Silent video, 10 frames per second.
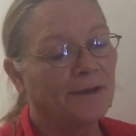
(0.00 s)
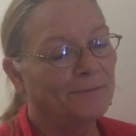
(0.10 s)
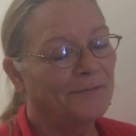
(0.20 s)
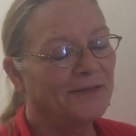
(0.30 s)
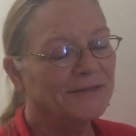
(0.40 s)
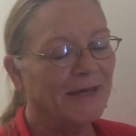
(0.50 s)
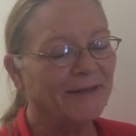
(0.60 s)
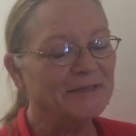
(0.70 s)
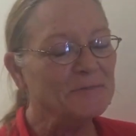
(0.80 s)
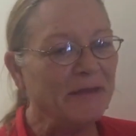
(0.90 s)
They're great. I'm
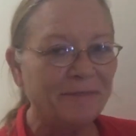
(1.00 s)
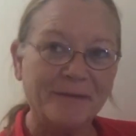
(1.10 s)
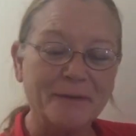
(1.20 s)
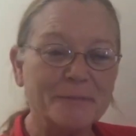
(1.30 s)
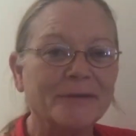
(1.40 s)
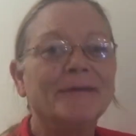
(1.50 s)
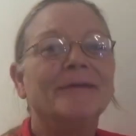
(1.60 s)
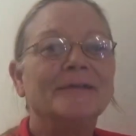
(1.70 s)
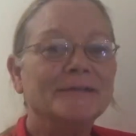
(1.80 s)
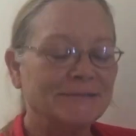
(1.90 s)
excited to meet them. A
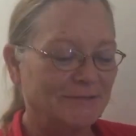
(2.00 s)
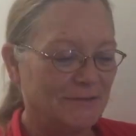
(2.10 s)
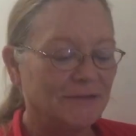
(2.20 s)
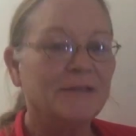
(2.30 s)
face to know.